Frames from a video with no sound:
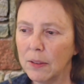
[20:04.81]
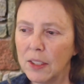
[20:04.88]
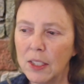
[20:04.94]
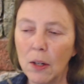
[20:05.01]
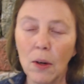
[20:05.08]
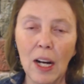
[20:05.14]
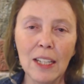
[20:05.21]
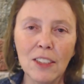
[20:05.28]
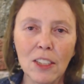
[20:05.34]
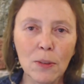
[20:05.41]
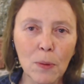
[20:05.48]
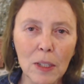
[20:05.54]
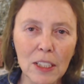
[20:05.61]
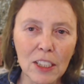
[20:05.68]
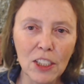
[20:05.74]
So I just
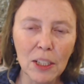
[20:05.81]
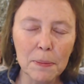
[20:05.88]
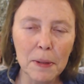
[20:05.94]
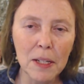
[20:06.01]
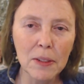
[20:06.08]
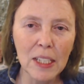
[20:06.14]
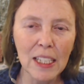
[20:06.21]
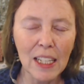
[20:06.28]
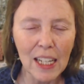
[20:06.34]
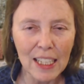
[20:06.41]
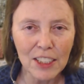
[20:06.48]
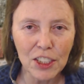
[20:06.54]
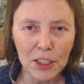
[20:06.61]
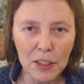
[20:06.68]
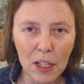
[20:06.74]
wanted to jump on and
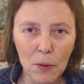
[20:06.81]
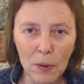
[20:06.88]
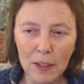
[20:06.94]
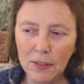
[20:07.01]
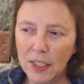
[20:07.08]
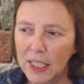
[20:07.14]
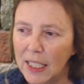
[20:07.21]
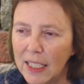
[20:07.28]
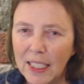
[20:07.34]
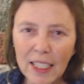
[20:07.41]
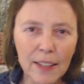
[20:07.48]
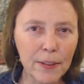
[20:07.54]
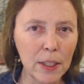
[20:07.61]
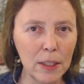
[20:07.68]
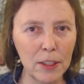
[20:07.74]
let you know what I've seen and
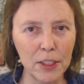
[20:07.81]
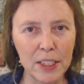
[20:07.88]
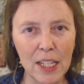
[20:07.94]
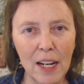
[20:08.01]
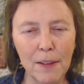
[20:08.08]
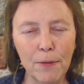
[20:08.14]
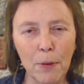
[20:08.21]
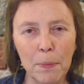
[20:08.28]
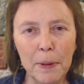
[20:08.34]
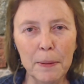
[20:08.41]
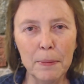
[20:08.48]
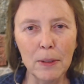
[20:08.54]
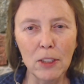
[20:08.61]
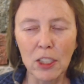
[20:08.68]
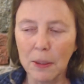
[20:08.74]
give a little time for
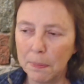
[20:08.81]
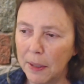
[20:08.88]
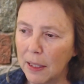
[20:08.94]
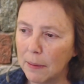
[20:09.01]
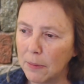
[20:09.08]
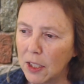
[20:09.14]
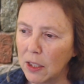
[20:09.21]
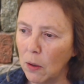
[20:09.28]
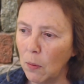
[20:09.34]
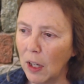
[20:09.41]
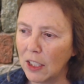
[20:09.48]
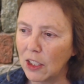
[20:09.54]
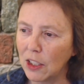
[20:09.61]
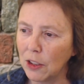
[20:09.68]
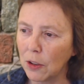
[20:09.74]
people to jump in. I'm still
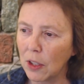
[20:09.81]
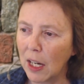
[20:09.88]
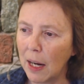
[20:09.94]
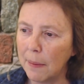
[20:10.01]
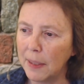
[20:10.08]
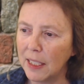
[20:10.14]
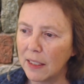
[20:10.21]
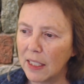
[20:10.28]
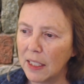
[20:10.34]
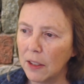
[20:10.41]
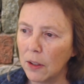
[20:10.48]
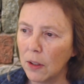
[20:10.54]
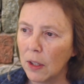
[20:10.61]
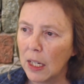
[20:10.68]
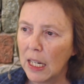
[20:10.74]
watching your comments
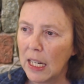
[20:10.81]
here.